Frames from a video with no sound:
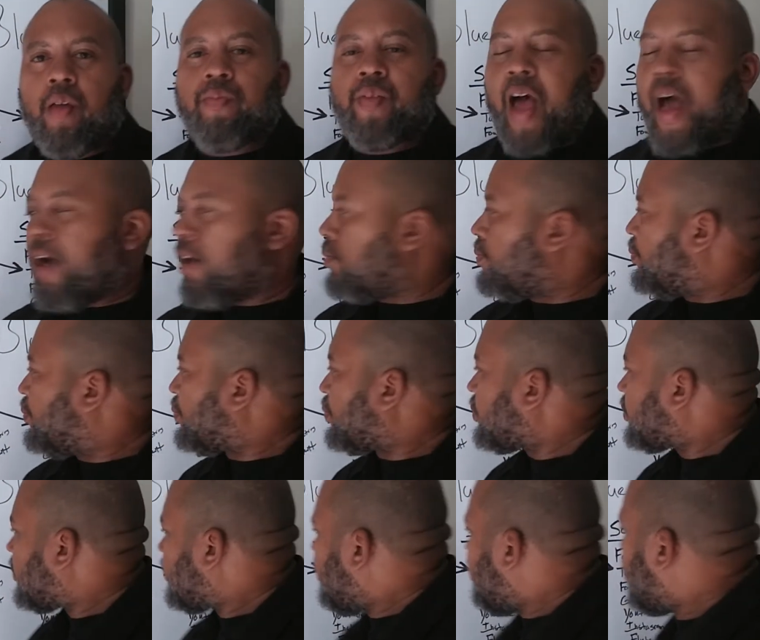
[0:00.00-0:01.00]
Now,
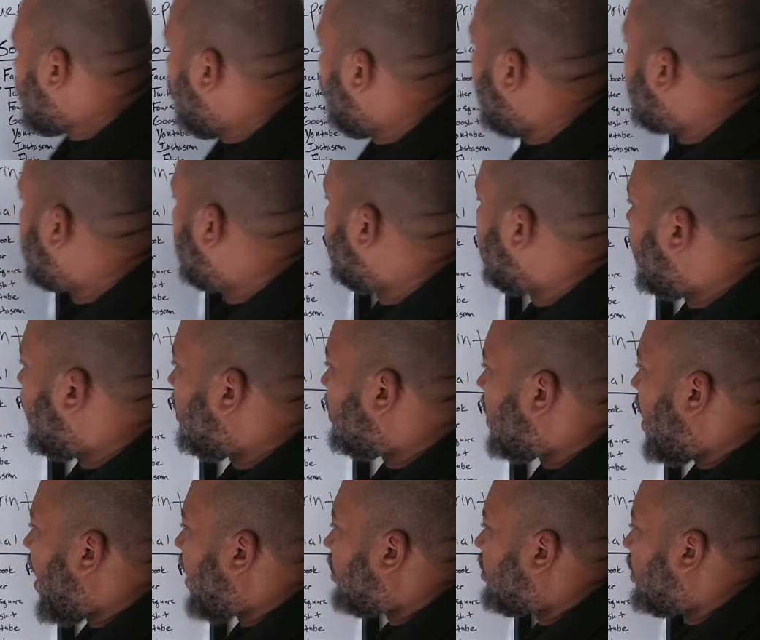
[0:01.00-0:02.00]
what you need
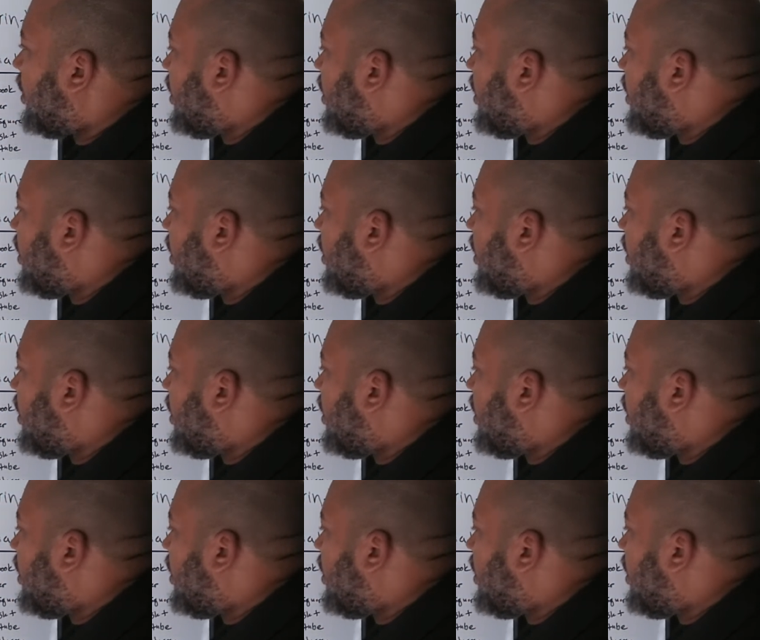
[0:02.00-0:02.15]
next